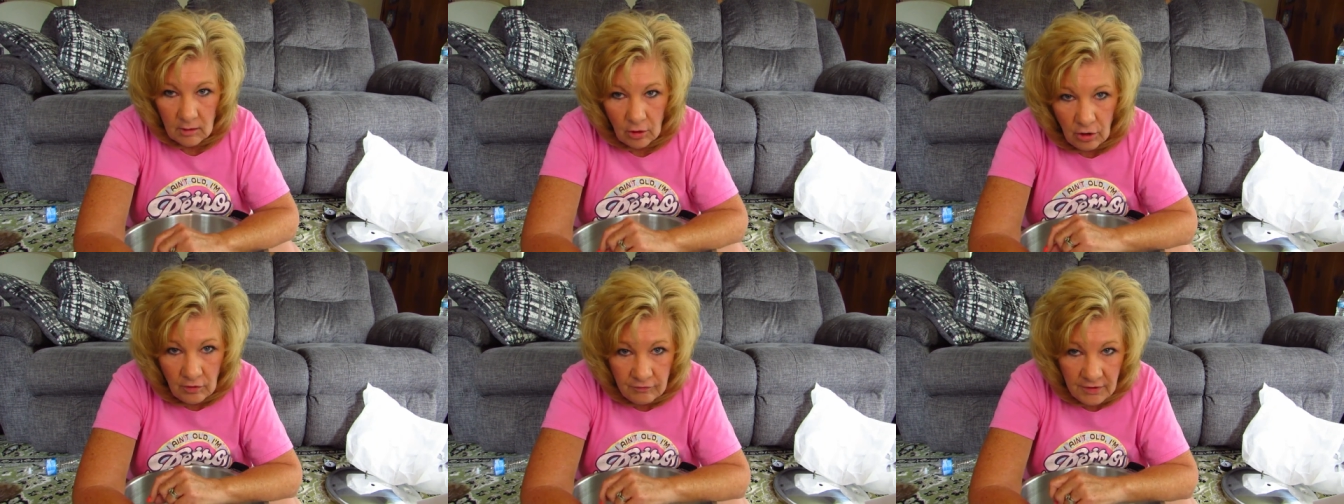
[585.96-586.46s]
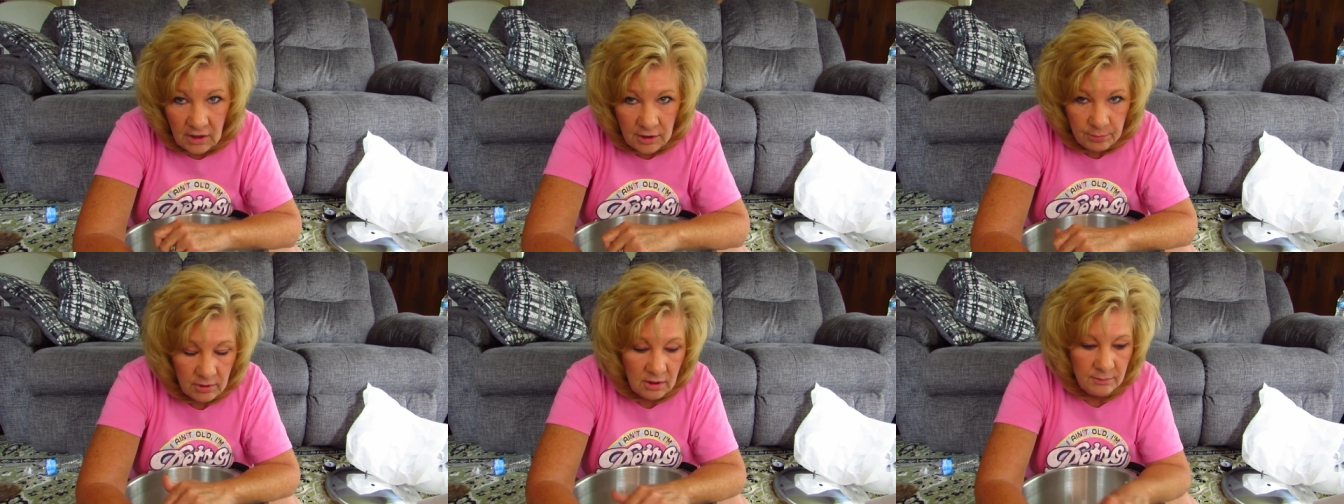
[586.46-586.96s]
Call the fire
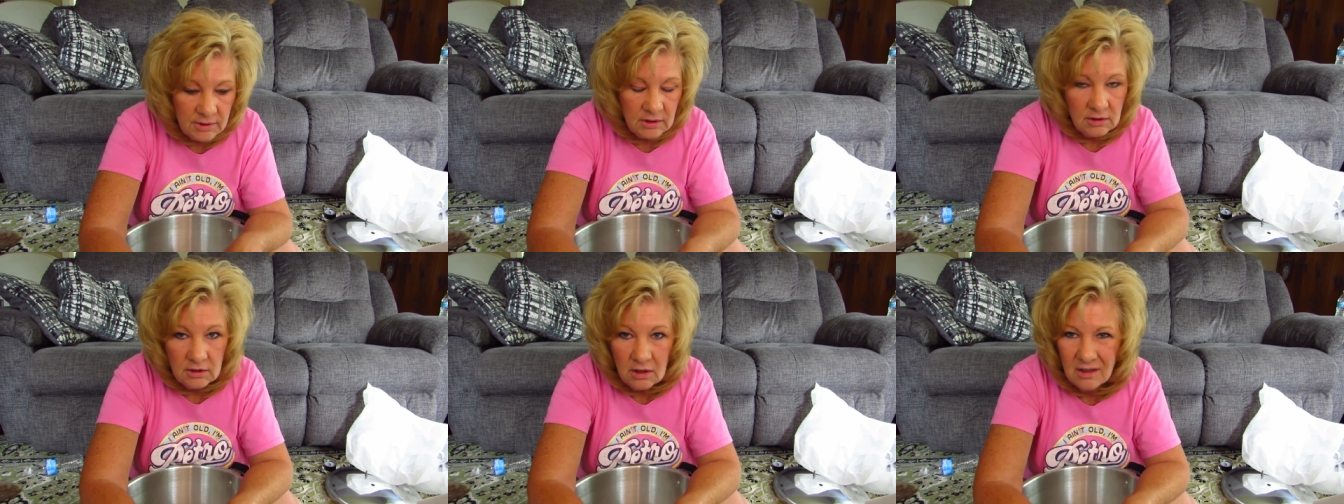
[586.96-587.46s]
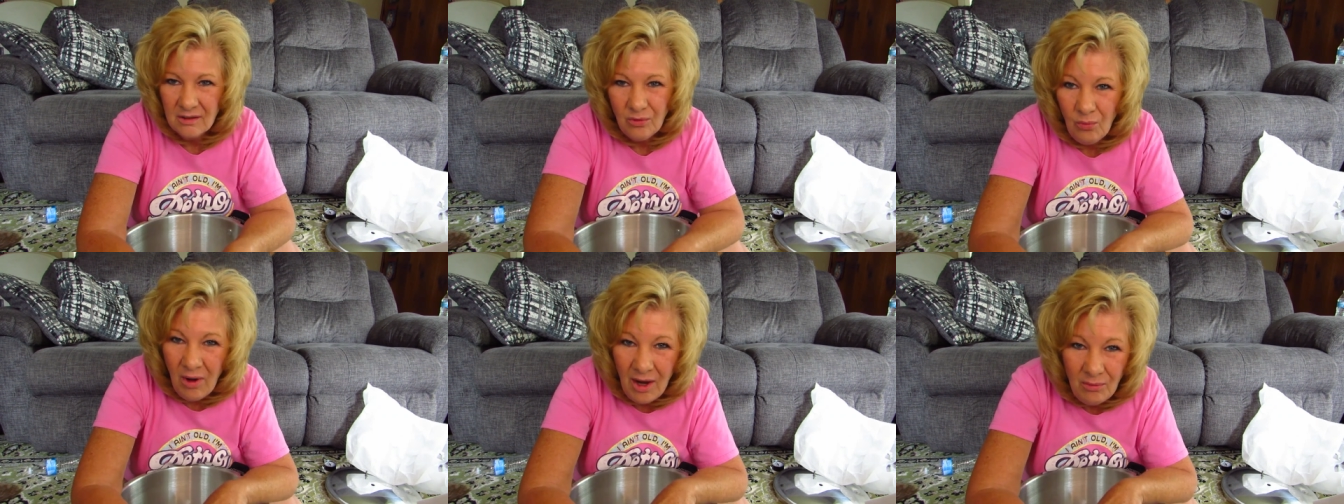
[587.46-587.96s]
department.
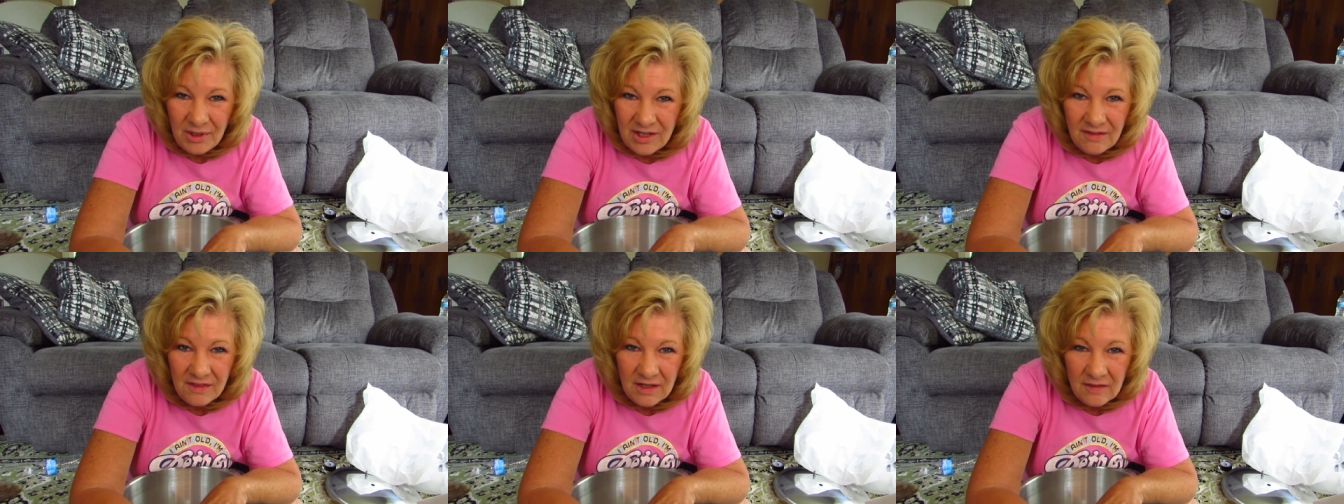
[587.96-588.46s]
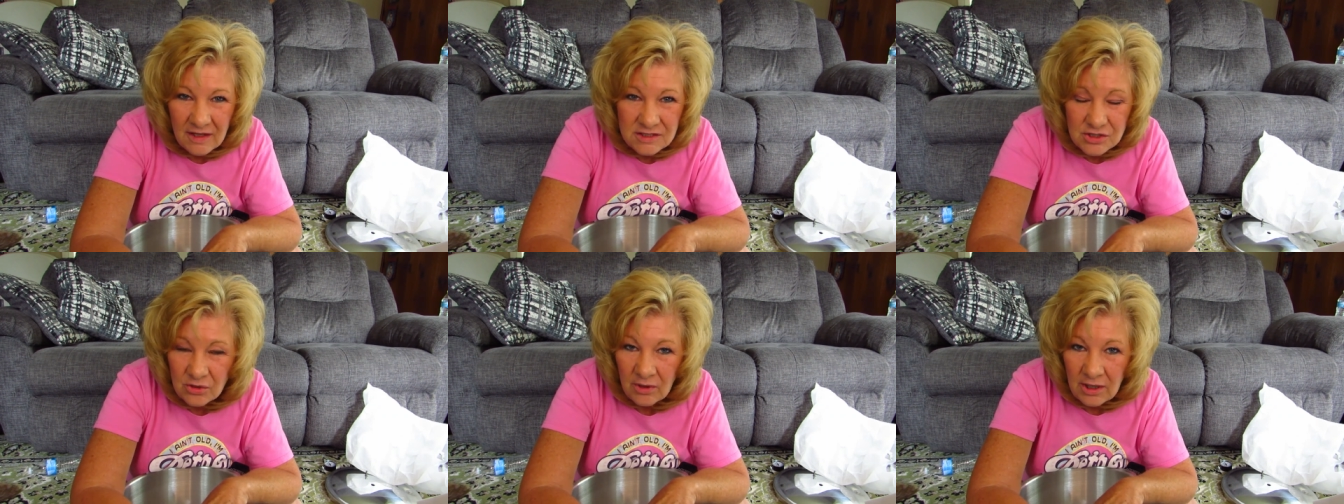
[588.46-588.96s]
Why would he think
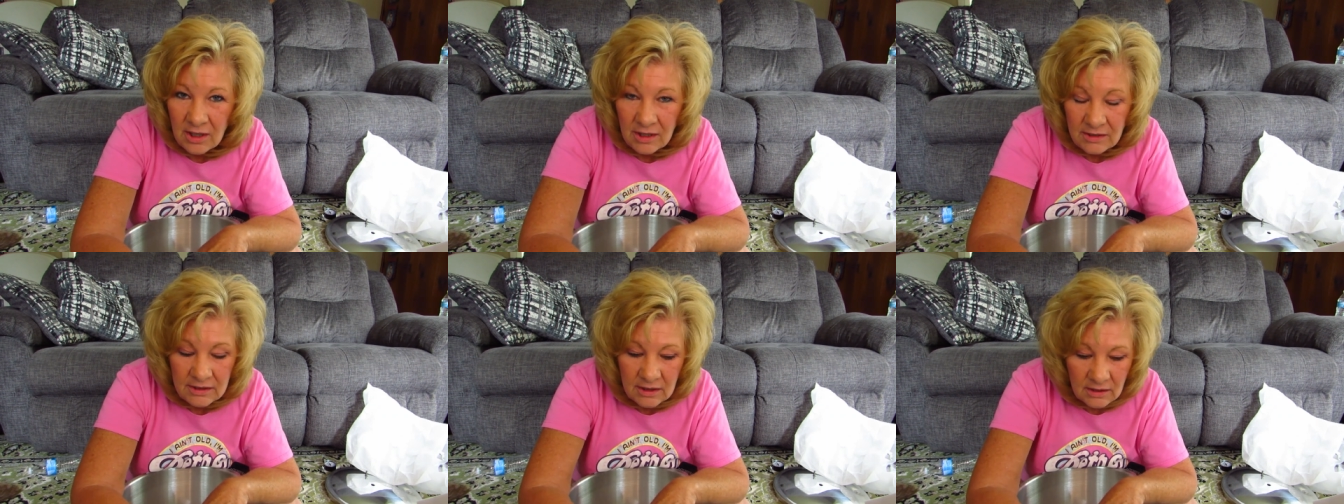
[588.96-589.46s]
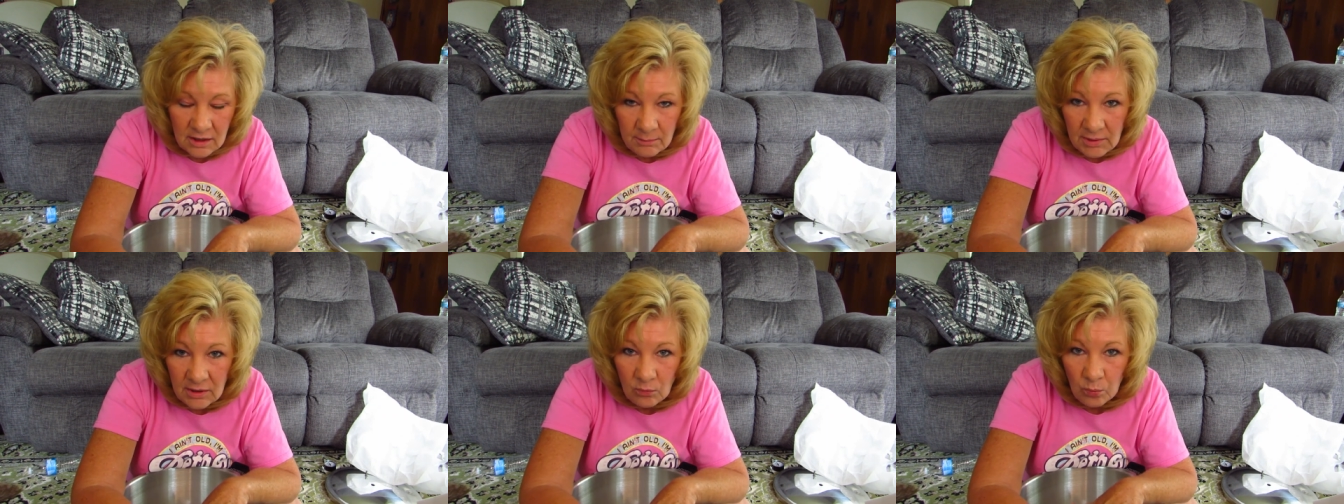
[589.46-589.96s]
that's a great idea? Let
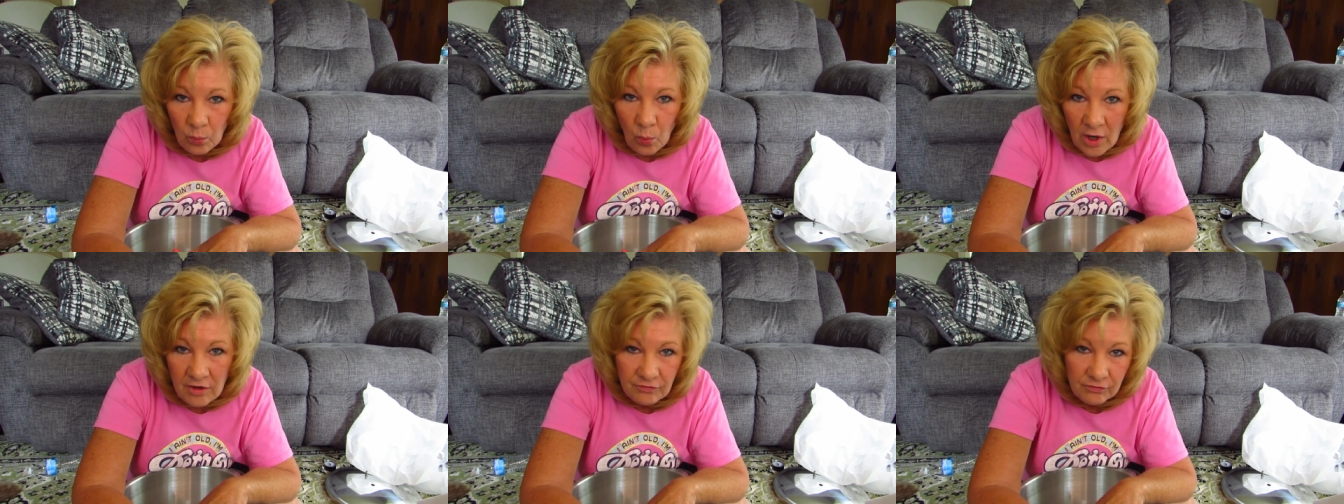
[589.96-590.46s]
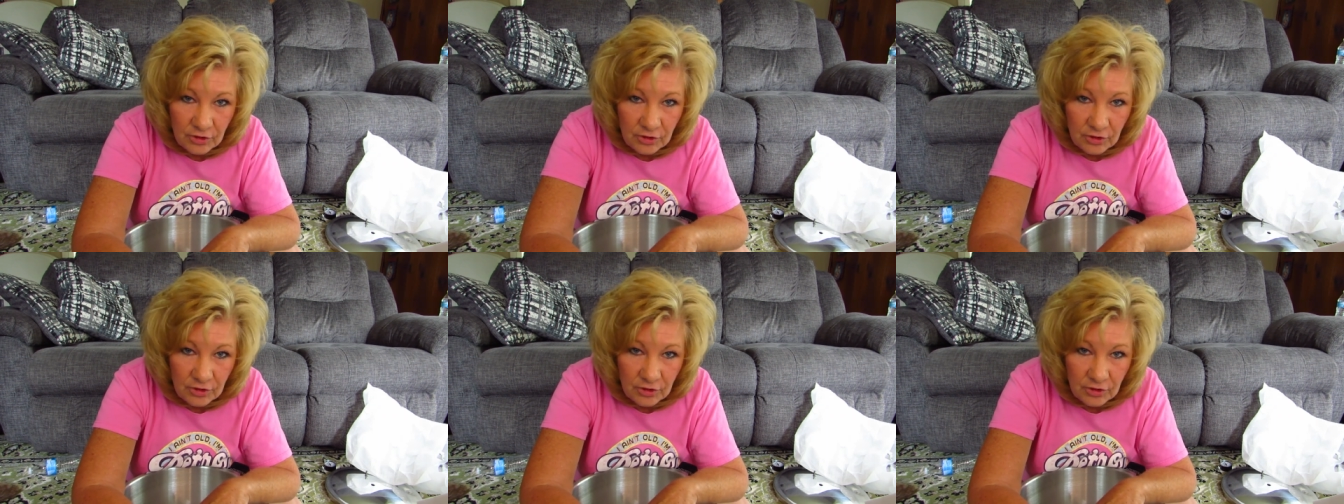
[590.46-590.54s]
my wife